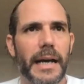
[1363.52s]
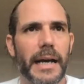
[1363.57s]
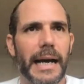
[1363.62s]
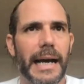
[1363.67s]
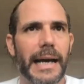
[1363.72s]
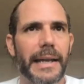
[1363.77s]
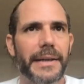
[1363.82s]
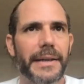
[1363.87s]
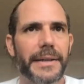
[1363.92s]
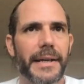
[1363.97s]

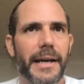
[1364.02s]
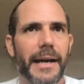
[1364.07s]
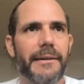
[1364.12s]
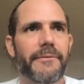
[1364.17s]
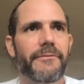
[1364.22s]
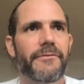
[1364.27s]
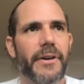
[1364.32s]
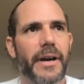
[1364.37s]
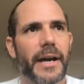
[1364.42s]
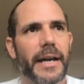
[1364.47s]
And I
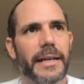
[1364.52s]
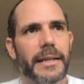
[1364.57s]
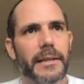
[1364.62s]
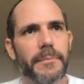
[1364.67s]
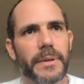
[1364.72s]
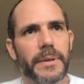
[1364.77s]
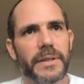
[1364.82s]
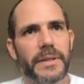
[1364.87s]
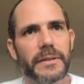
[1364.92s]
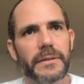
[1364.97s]
invite the
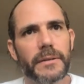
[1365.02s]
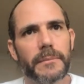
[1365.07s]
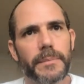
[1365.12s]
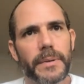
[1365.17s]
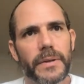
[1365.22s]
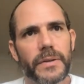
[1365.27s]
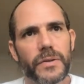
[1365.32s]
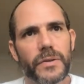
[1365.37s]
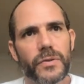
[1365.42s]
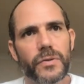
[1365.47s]

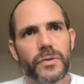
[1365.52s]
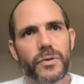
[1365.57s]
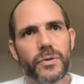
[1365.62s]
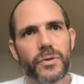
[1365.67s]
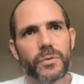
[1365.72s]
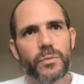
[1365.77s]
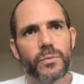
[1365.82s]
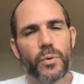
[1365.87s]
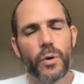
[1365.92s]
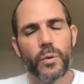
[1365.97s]
participants
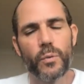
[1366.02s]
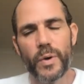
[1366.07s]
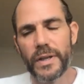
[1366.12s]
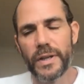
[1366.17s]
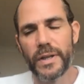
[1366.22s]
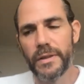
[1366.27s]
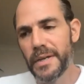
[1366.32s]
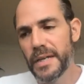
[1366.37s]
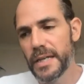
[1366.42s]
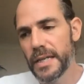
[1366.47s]
to walk
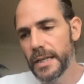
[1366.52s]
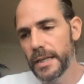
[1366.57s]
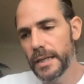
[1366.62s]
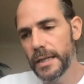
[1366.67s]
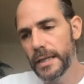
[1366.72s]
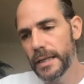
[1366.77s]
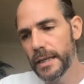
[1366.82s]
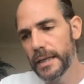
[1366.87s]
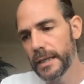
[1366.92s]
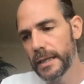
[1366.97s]
with
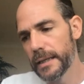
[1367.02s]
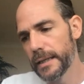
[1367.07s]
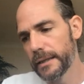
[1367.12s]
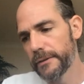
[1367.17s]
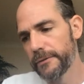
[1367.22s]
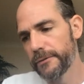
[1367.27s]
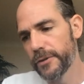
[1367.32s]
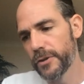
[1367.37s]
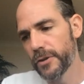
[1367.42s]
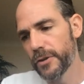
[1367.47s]
me.
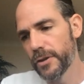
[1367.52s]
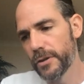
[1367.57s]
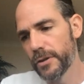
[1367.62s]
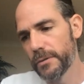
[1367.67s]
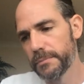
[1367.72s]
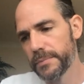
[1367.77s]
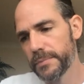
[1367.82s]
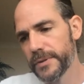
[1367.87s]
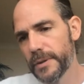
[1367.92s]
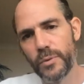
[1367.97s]
If
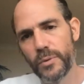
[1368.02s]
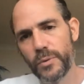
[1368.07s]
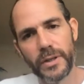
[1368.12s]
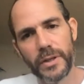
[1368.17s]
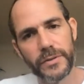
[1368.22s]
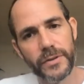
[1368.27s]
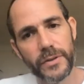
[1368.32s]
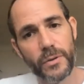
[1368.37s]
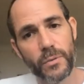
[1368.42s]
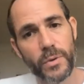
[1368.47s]
you're somewhere
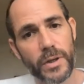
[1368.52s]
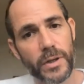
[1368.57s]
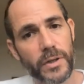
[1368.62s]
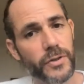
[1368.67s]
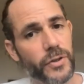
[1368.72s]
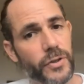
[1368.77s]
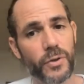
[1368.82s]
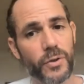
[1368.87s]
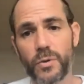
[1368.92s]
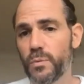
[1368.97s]
else in the
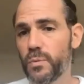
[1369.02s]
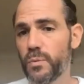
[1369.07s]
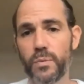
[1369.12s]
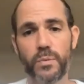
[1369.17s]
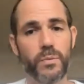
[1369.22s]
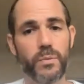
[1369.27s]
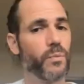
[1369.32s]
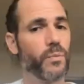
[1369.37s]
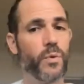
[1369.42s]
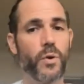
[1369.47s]
world, you
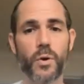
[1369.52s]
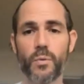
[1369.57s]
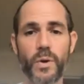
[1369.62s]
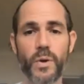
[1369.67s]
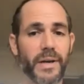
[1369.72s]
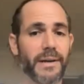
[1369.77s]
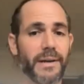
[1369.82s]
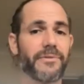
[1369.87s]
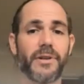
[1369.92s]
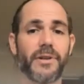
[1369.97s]
walk
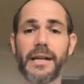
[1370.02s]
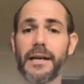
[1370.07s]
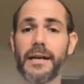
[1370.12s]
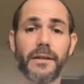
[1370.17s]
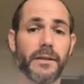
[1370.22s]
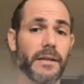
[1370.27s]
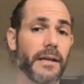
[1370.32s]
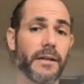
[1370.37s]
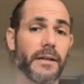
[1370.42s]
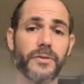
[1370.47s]
wherever
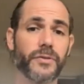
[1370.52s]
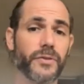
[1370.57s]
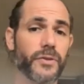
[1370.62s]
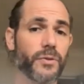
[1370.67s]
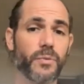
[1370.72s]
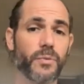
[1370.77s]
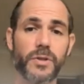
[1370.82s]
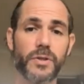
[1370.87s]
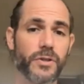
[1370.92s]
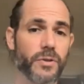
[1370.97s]
else
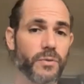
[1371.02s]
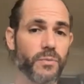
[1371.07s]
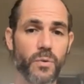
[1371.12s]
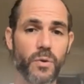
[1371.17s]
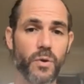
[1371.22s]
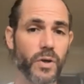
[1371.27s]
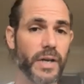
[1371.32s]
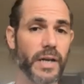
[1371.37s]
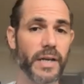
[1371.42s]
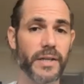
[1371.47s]
you want to
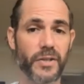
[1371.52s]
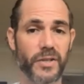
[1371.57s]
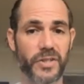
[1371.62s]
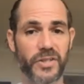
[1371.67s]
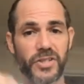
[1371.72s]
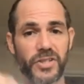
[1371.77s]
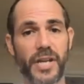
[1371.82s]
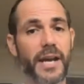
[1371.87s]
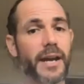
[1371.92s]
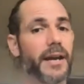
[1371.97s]
walk, and you
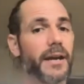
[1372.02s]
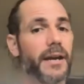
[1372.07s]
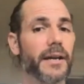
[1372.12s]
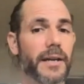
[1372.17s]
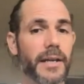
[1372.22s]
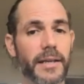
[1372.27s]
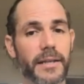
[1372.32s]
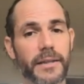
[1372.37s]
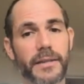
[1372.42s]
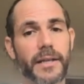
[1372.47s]
share
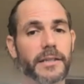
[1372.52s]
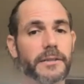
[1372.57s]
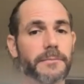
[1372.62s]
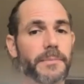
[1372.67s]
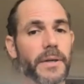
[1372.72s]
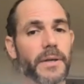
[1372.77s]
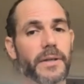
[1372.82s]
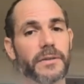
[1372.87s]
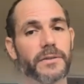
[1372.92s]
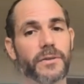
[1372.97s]
the
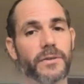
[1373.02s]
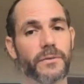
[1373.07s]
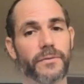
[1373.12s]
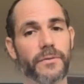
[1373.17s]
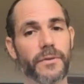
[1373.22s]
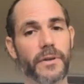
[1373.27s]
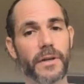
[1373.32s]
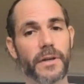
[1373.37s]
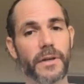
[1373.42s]
experience of